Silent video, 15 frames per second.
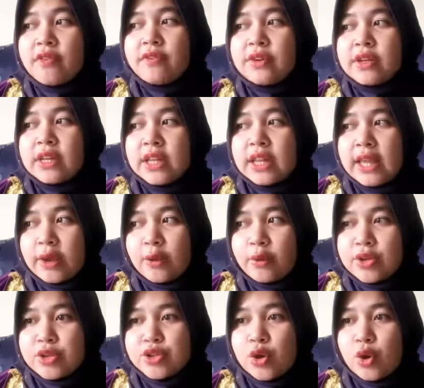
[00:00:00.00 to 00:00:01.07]
of the
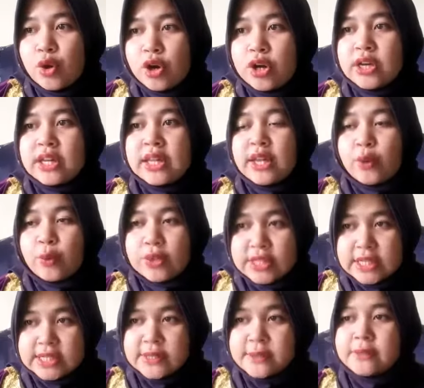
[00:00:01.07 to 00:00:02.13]
language or
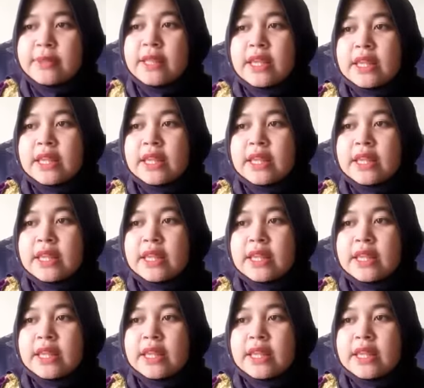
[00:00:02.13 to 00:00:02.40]
languages